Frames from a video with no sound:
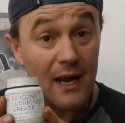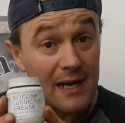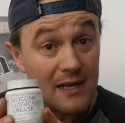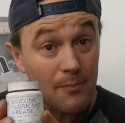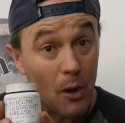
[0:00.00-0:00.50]
A
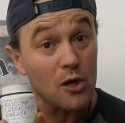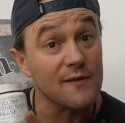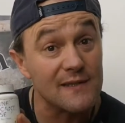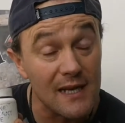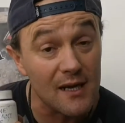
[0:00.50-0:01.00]
little
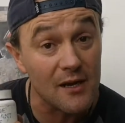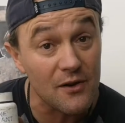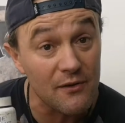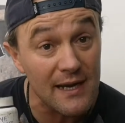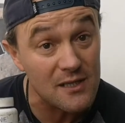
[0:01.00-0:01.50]
pot of
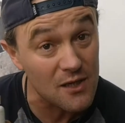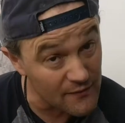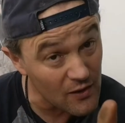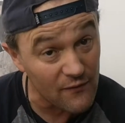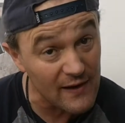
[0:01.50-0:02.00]
silicone grease. So
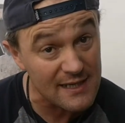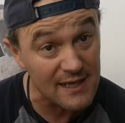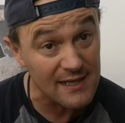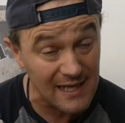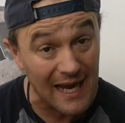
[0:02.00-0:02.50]
if you're
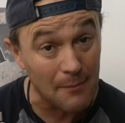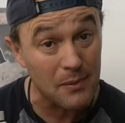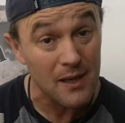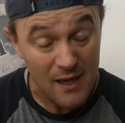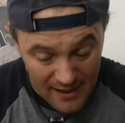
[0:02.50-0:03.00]
fixing a
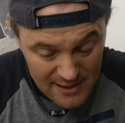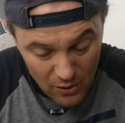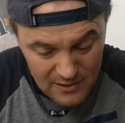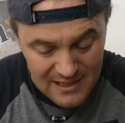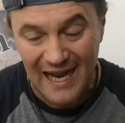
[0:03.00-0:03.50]
tap and it's
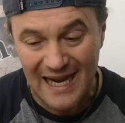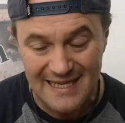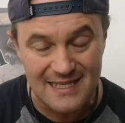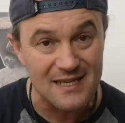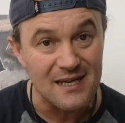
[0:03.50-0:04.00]
all
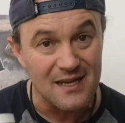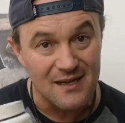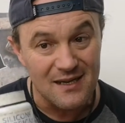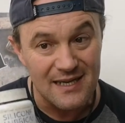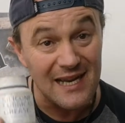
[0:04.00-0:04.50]
tight,
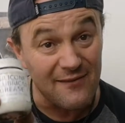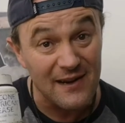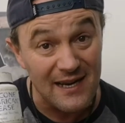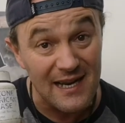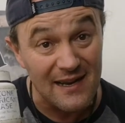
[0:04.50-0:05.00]
you
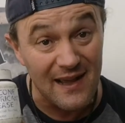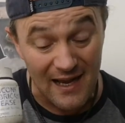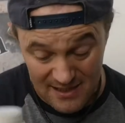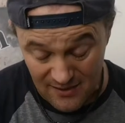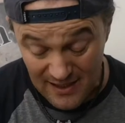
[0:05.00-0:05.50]
definitely need that.